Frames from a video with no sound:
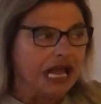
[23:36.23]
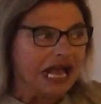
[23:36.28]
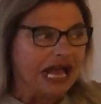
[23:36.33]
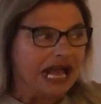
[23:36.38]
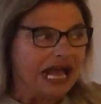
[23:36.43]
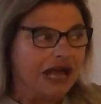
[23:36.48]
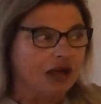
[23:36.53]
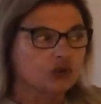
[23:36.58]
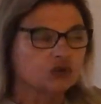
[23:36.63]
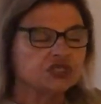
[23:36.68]

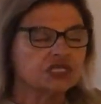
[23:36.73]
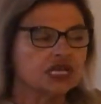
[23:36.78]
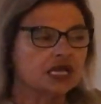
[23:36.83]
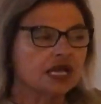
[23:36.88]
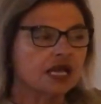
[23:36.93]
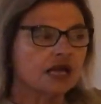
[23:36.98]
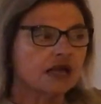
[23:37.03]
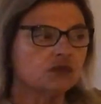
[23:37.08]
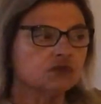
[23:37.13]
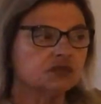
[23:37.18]
how to
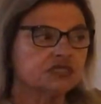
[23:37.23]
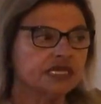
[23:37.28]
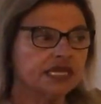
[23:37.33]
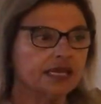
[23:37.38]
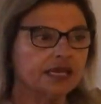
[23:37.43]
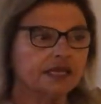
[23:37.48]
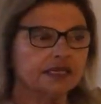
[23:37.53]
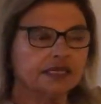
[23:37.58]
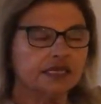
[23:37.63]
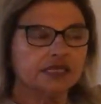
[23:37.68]
count
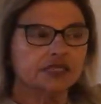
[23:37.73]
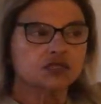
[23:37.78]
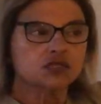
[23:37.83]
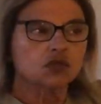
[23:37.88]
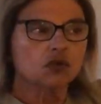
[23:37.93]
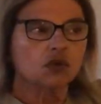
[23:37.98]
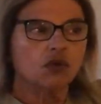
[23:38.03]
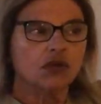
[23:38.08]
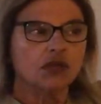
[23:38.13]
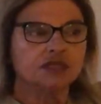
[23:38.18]
it. It's
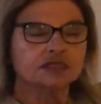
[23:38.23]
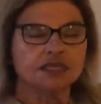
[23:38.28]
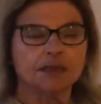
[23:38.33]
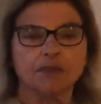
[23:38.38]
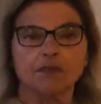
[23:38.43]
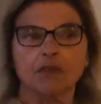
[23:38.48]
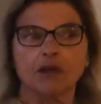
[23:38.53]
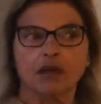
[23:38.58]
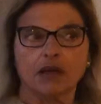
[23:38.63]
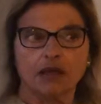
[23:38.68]
called a
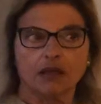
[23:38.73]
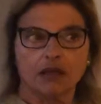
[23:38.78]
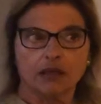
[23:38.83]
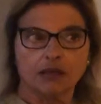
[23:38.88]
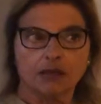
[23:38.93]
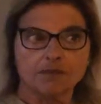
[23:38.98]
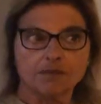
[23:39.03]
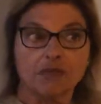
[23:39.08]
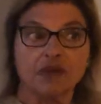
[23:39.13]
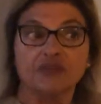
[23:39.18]

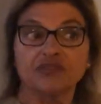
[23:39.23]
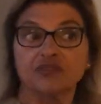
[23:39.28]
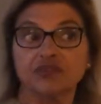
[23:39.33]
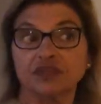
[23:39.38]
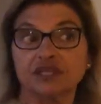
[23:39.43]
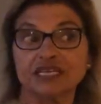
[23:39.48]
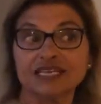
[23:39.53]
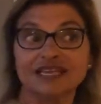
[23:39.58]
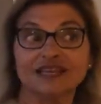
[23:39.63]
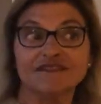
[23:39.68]

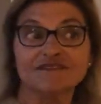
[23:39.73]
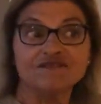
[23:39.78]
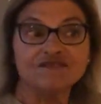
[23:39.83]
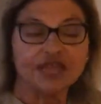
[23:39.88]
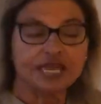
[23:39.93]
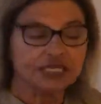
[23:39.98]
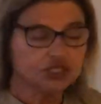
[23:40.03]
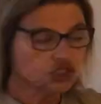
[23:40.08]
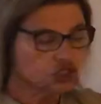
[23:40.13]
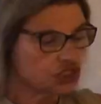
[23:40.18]
monthly
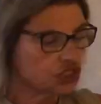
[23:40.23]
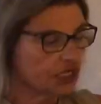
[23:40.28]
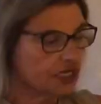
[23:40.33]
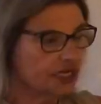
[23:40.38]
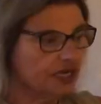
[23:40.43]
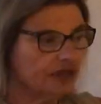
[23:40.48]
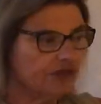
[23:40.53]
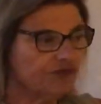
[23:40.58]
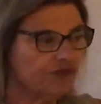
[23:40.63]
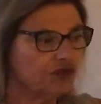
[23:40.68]

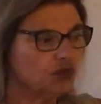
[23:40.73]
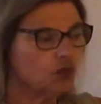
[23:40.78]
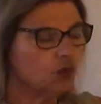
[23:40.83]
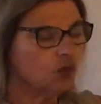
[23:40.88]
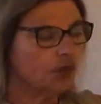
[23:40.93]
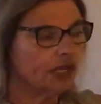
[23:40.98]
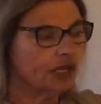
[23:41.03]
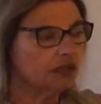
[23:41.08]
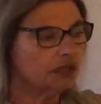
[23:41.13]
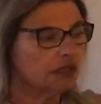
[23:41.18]
convention, if you
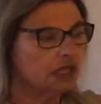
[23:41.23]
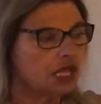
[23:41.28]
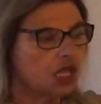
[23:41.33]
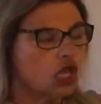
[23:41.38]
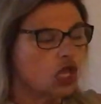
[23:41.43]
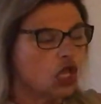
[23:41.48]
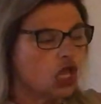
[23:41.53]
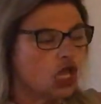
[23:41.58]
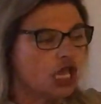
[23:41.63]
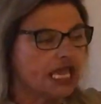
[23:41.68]
will.
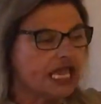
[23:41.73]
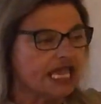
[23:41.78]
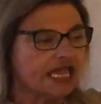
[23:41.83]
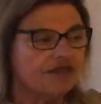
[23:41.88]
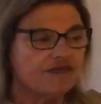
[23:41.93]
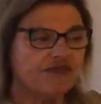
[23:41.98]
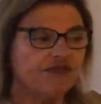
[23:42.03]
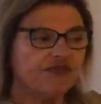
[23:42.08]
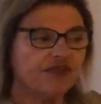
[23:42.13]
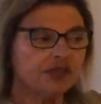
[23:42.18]

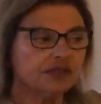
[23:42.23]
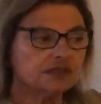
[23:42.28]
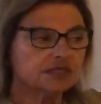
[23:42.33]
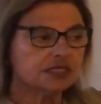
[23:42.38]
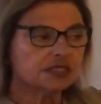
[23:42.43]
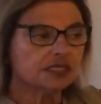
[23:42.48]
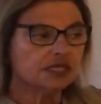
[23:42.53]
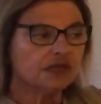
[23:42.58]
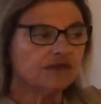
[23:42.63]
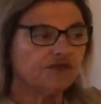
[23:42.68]
If
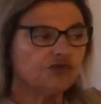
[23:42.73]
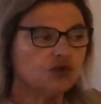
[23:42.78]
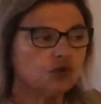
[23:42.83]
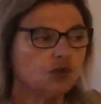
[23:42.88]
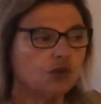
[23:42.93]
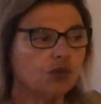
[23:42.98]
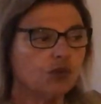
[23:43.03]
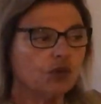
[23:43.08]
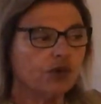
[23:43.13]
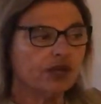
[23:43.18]
you
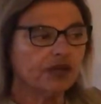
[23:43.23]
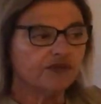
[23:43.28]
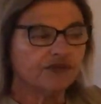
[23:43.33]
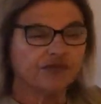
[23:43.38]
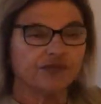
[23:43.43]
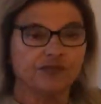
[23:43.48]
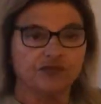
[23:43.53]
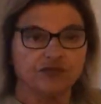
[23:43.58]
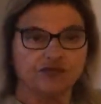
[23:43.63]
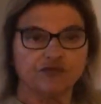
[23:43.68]
bought it
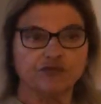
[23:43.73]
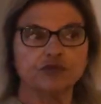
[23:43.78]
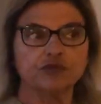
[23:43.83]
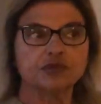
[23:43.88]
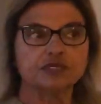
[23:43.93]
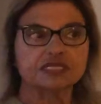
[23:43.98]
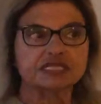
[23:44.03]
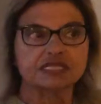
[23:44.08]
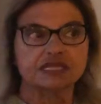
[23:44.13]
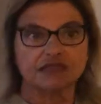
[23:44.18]
from the
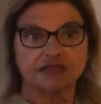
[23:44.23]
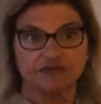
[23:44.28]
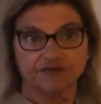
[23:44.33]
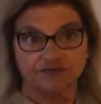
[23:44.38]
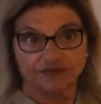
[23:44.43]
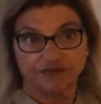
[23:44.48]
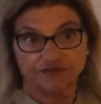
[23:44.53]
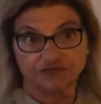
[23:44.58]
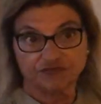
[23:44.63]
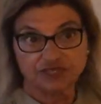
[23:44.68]
1st to the
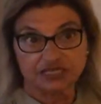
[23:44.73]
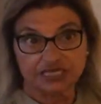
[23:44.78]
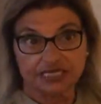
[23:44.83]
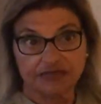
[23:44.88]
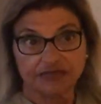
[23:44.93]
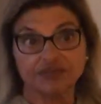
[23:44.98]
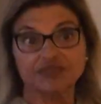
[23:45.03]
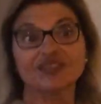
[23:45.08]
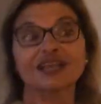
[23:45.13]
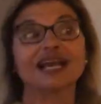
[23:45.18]

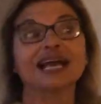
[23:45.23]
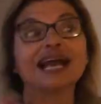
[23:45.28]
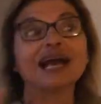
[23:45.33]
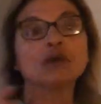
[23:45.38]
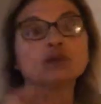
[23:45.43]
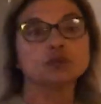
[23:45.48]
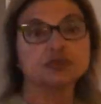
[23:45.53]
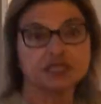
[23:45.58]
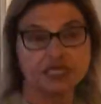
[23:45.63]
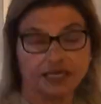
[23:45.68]
15th,
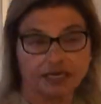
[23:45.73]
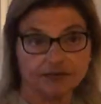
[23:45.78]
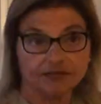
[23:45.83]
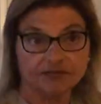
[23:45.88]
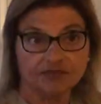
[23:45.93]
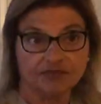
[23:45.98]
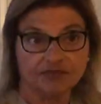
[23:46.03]
count it.